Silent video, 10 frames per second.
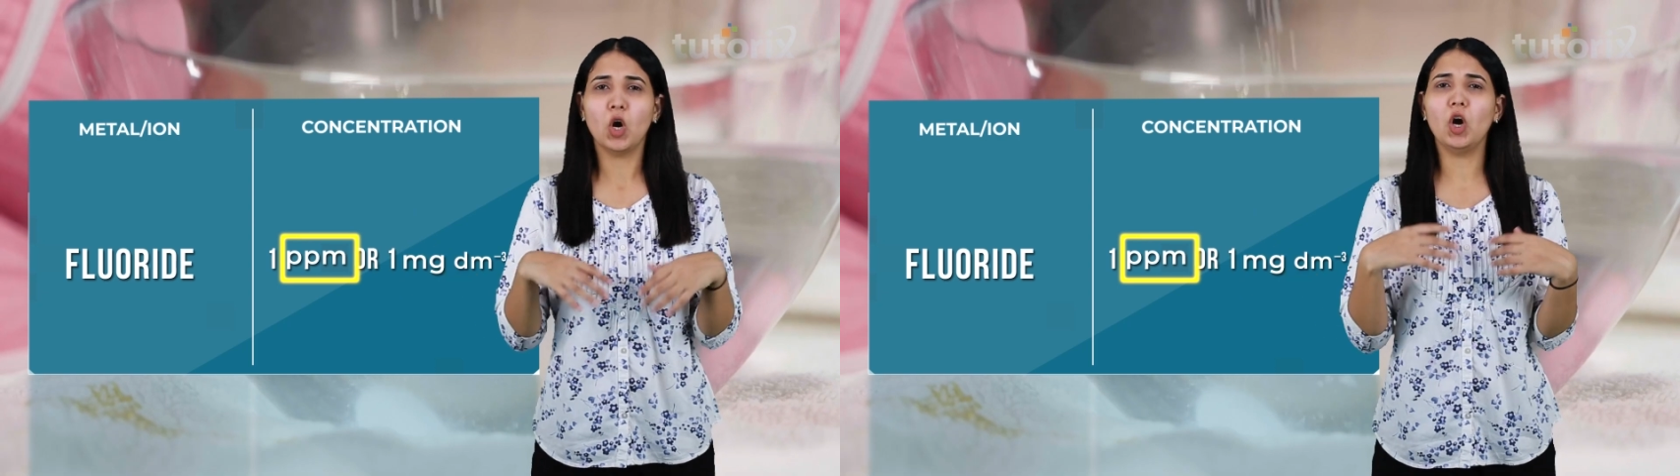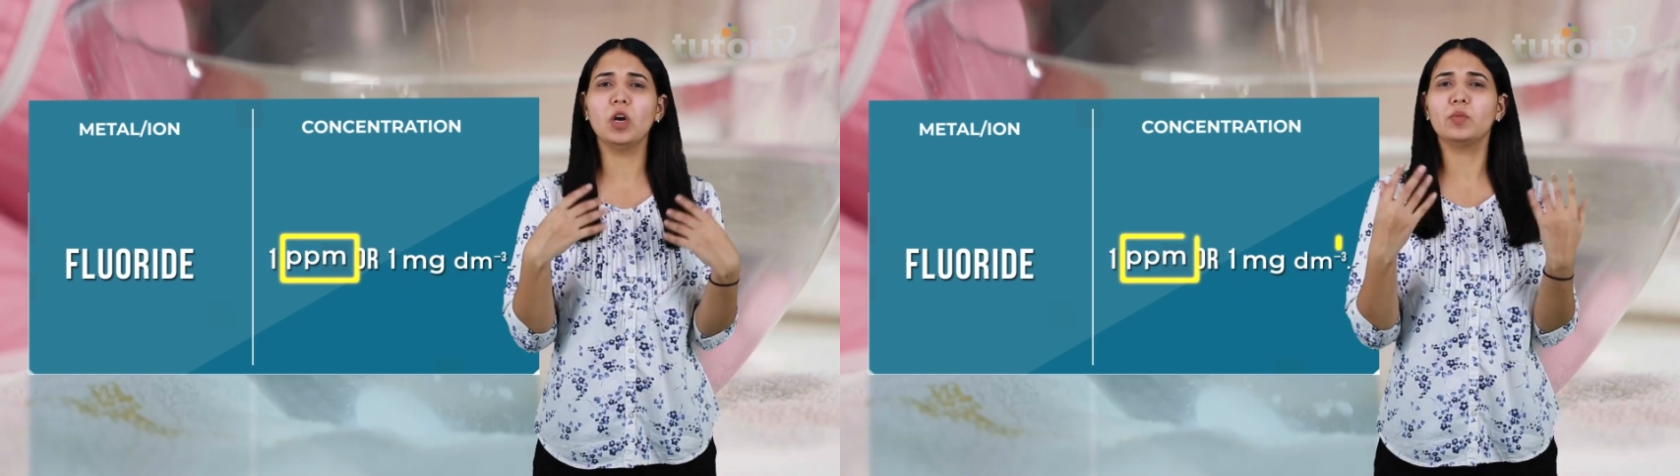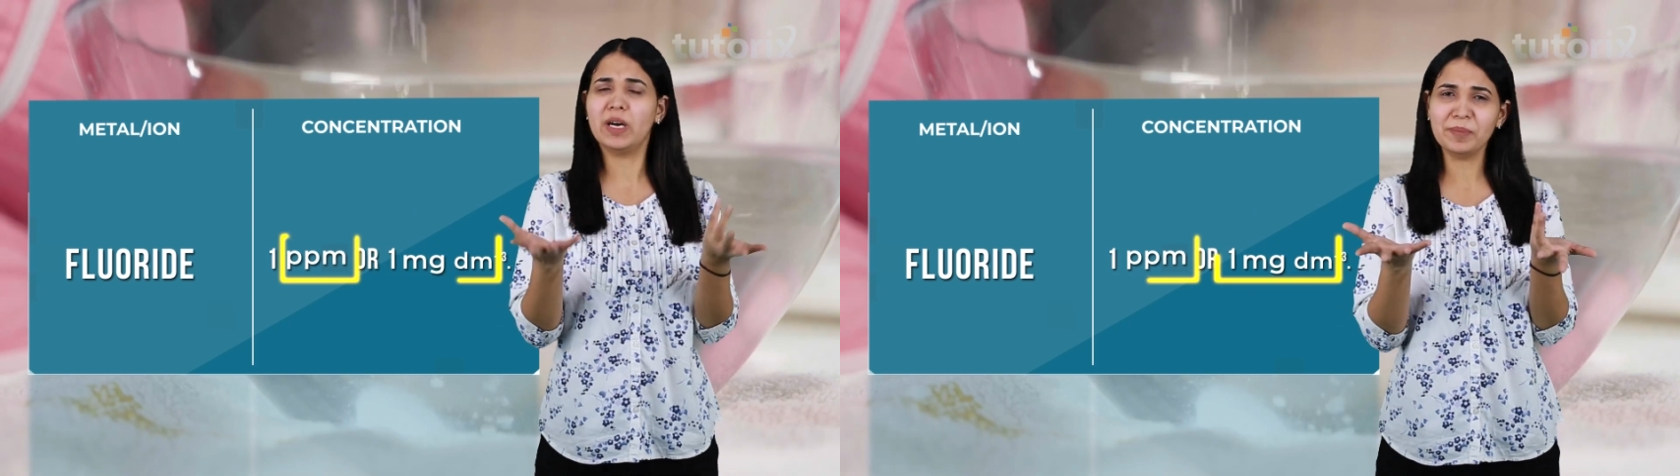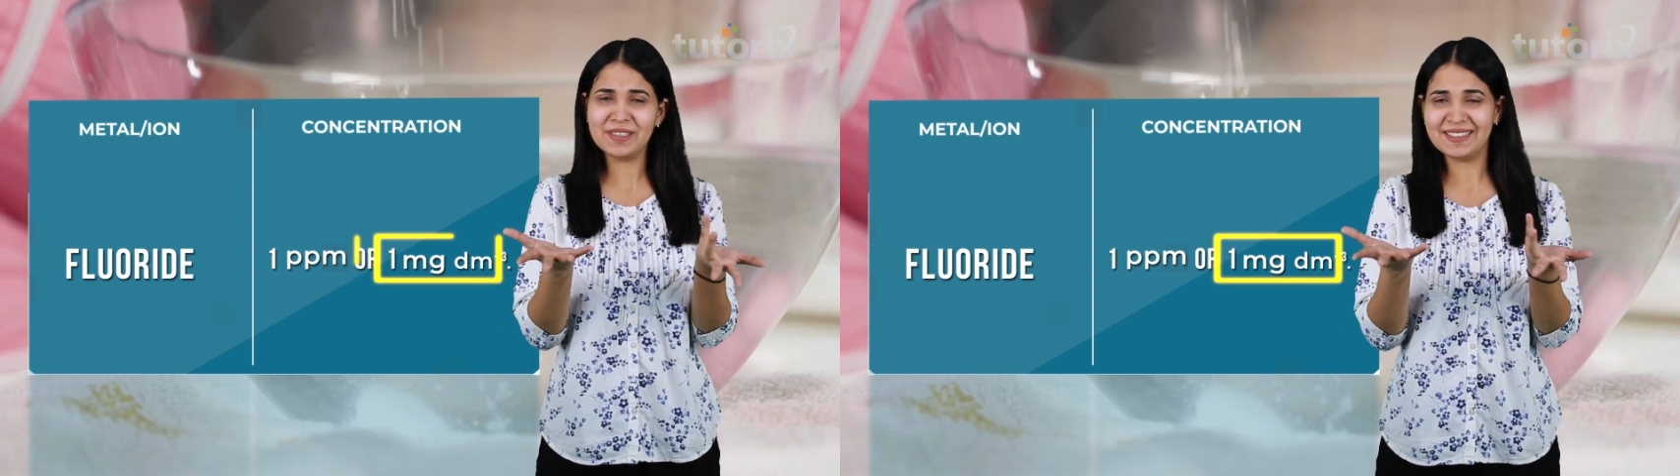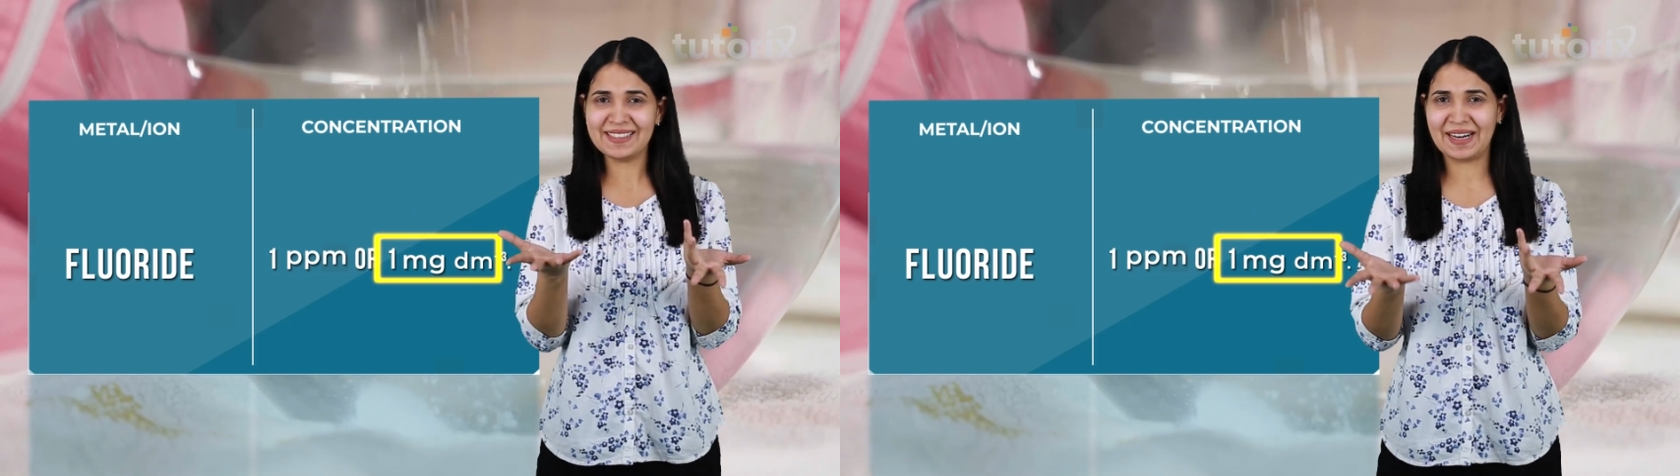or 1
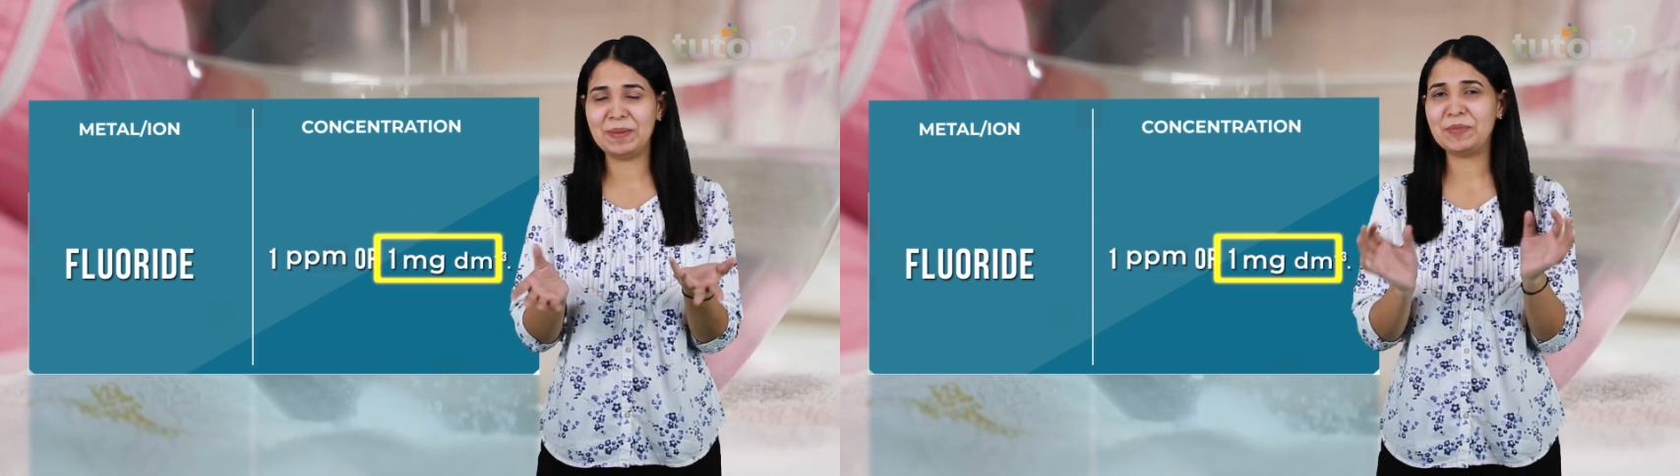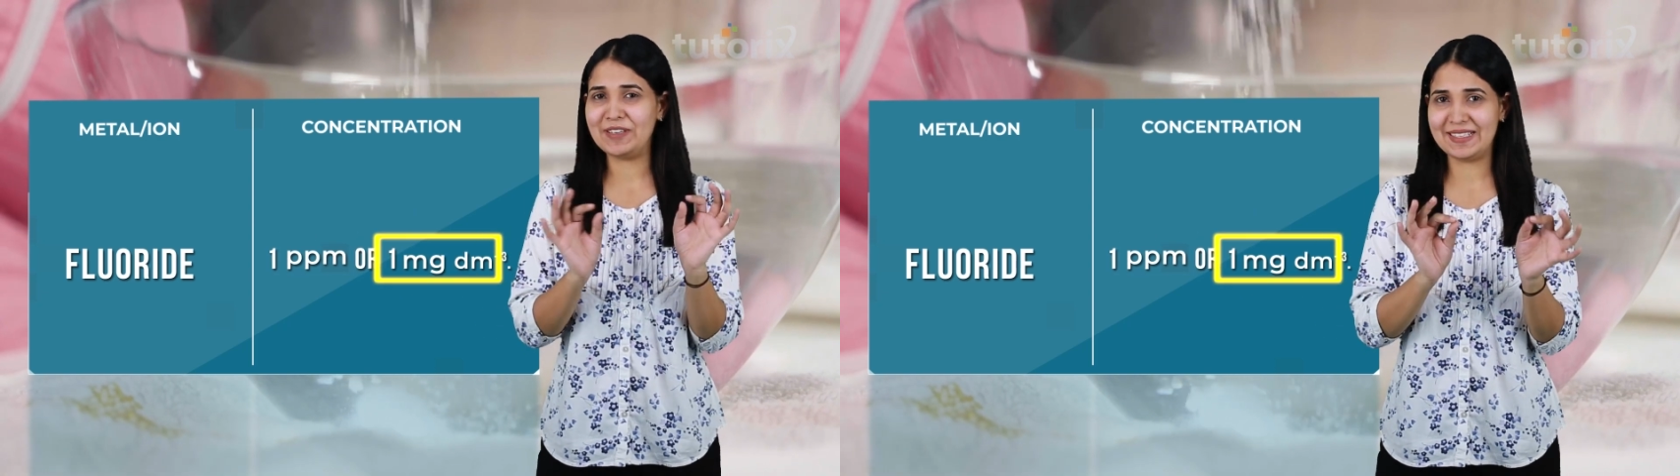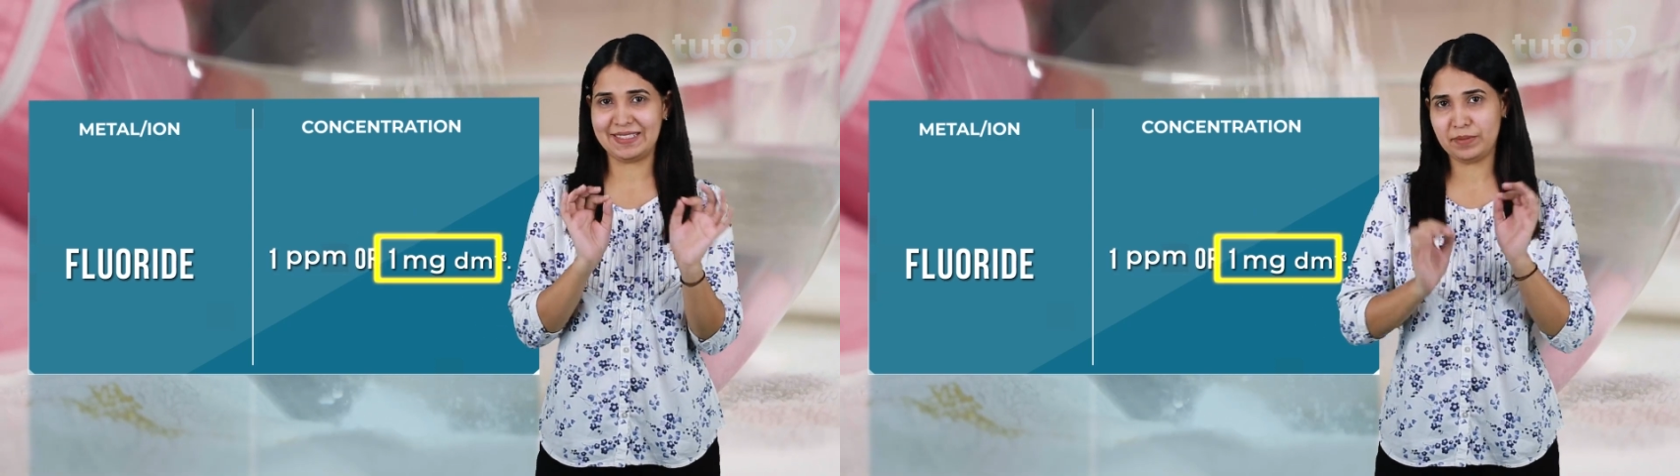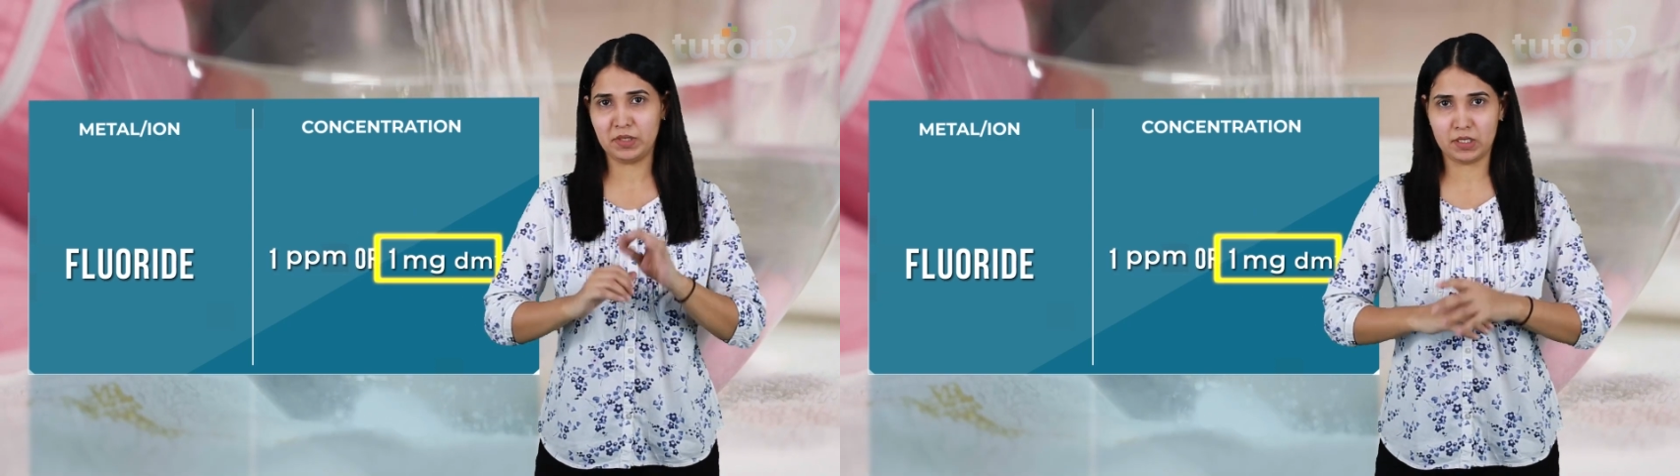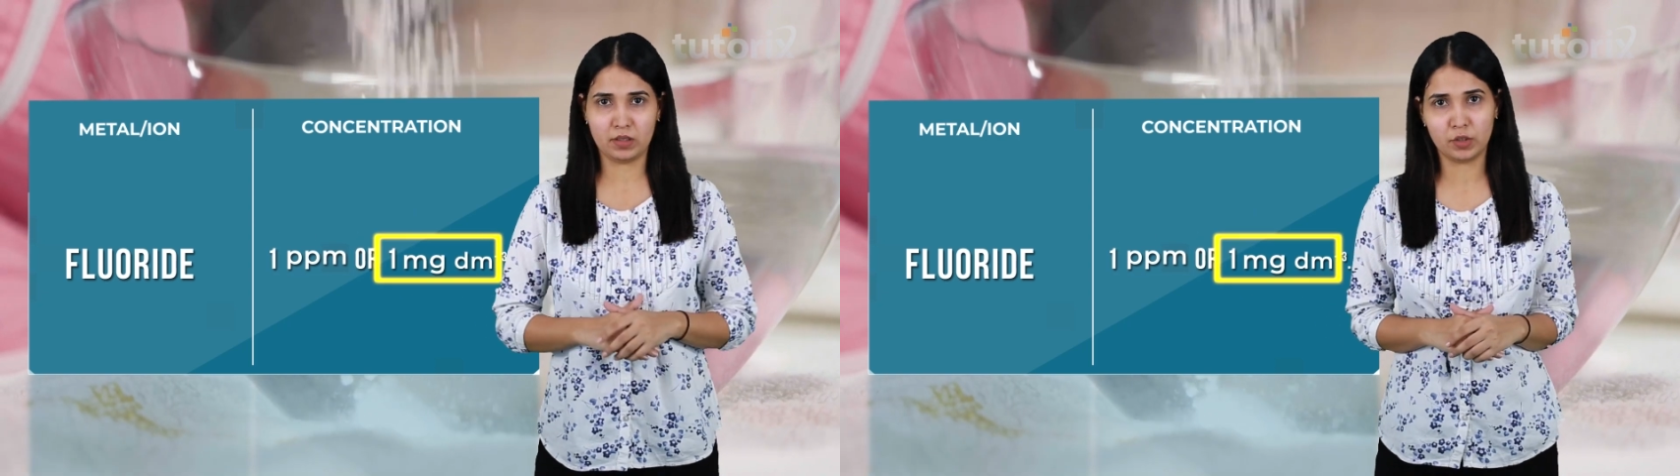milligram per
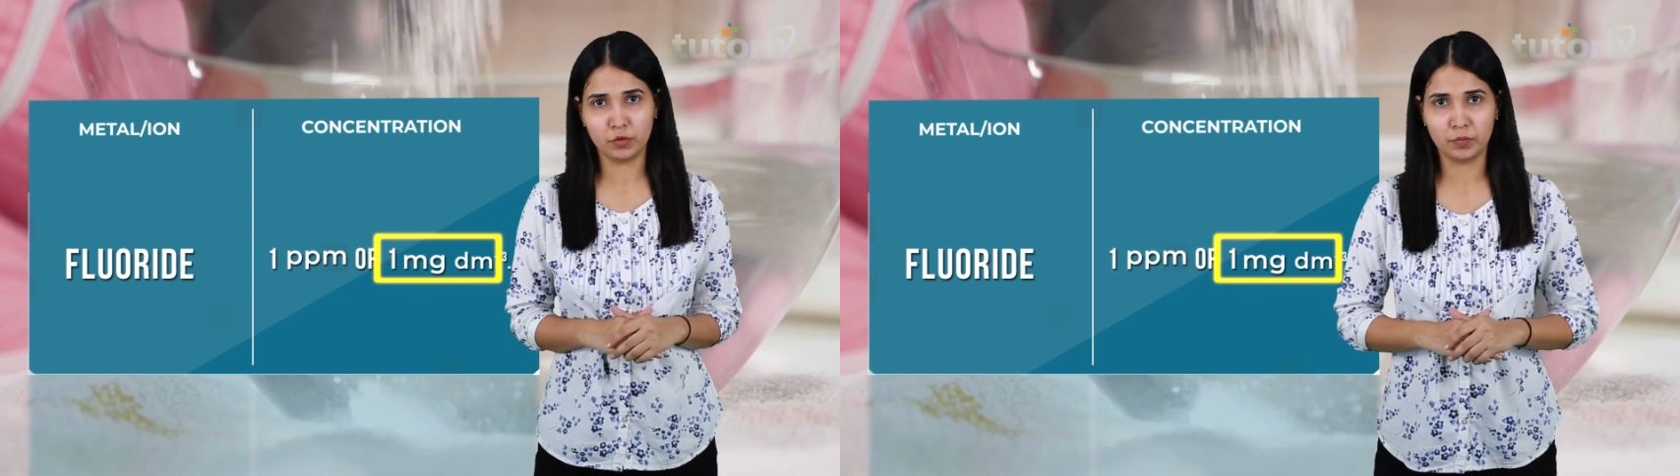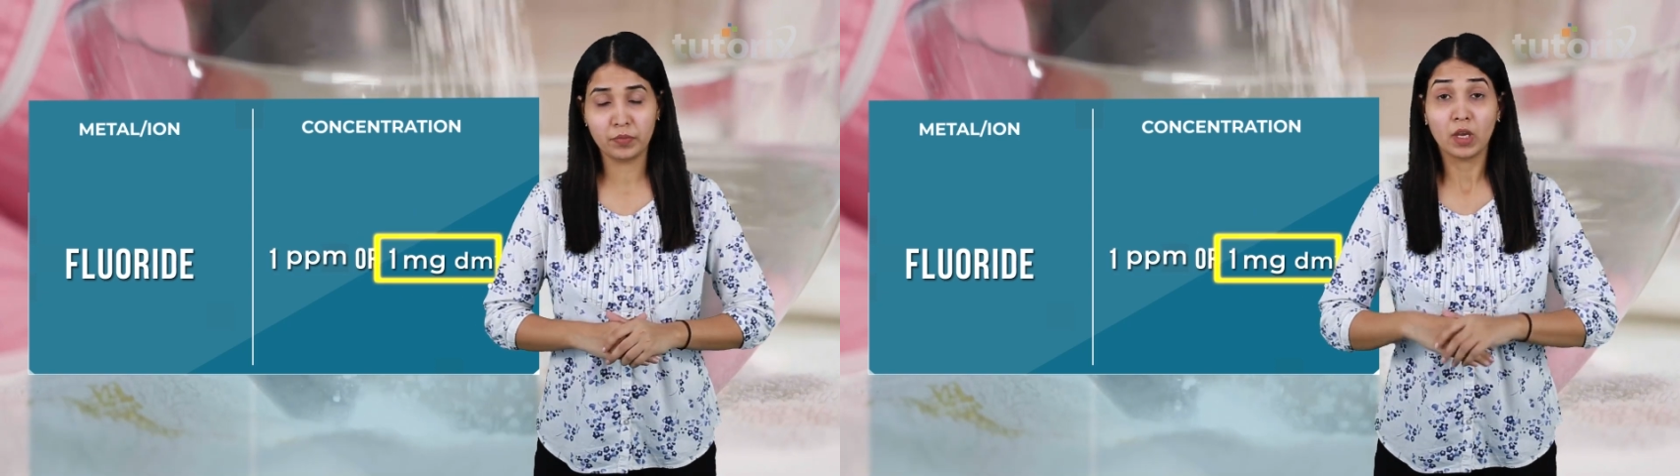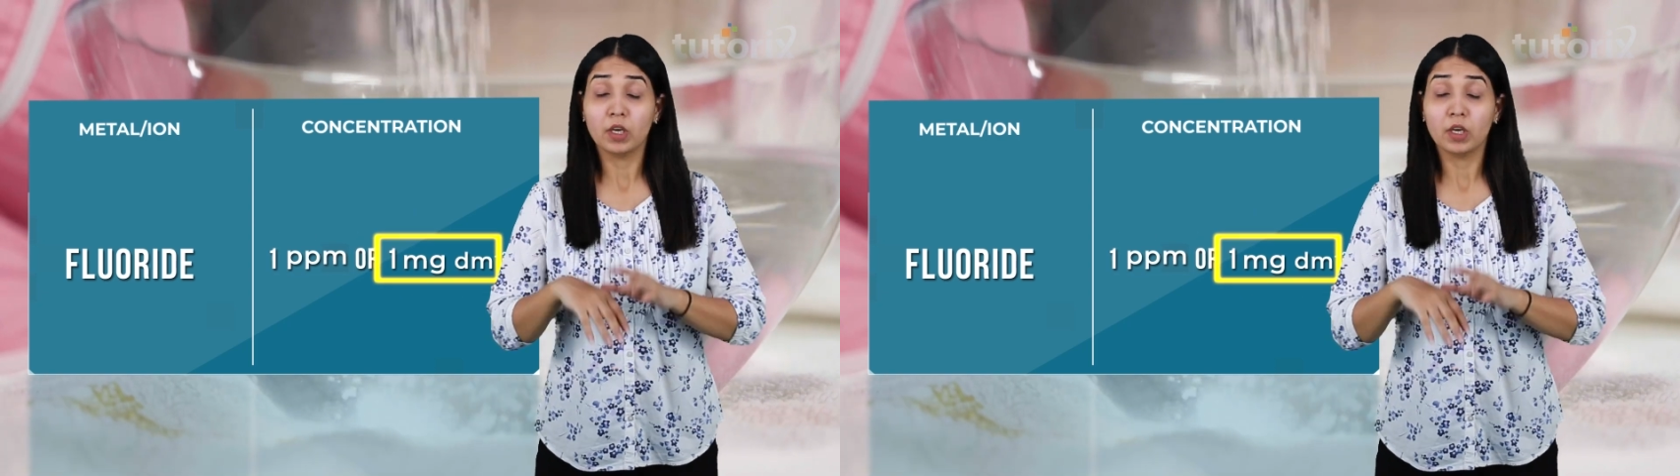decimeter cube.